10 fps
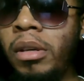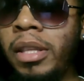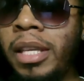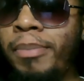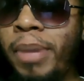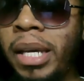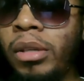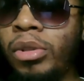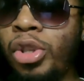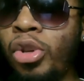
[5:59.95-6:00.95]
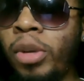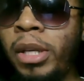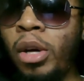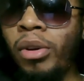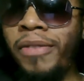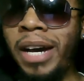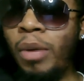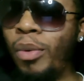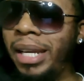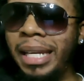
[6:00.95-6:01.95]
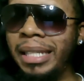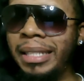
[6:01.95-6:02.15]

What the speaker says: hit that bell so you can be notified when it is